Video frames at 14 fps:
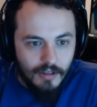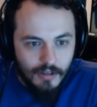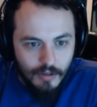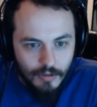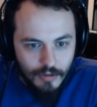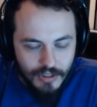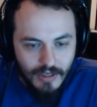
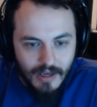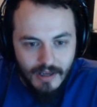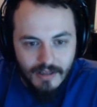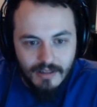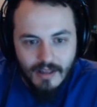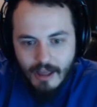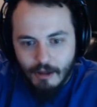
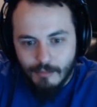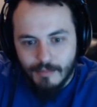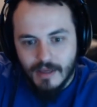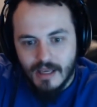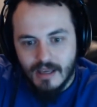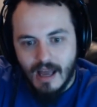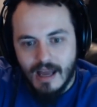Kushna, help
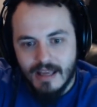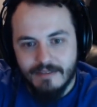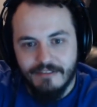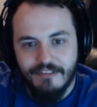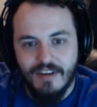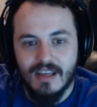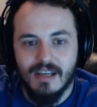me, I am
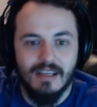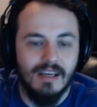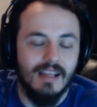fading.